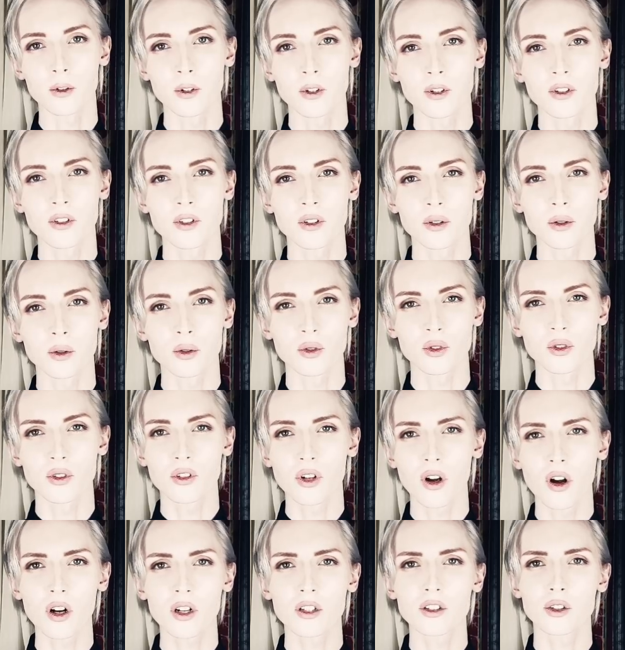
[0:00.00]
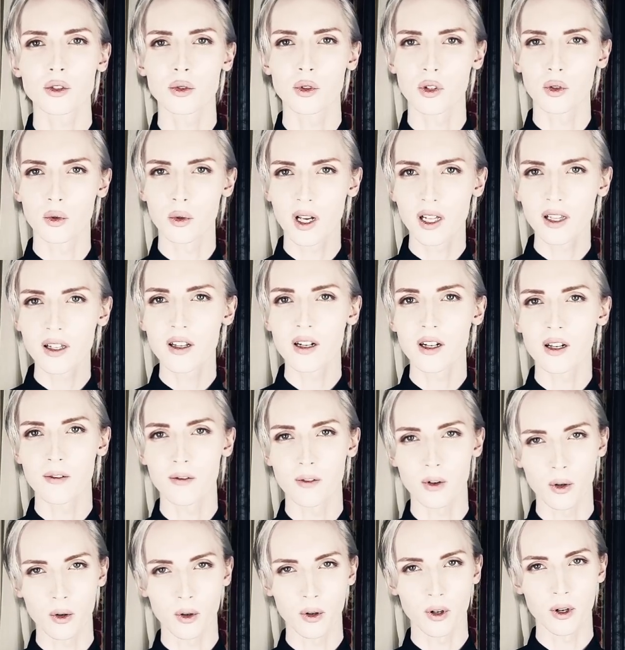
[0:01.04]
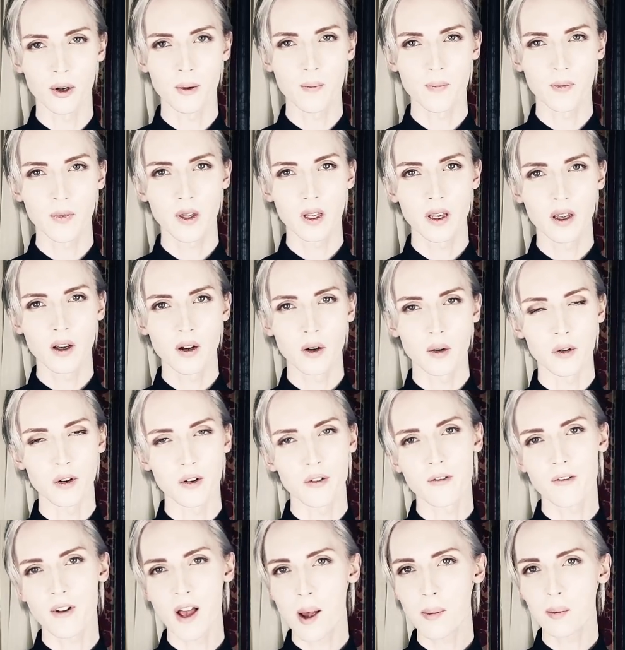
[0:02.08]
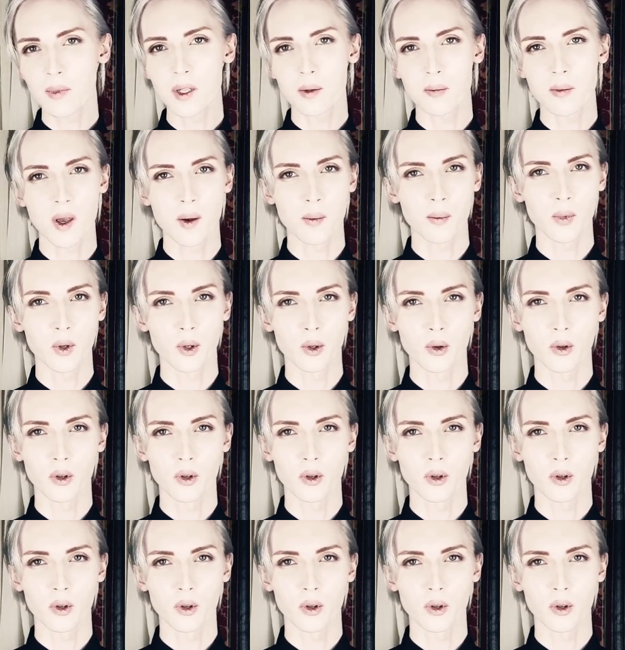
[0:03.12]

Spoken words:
or to talk to a relative or a family member,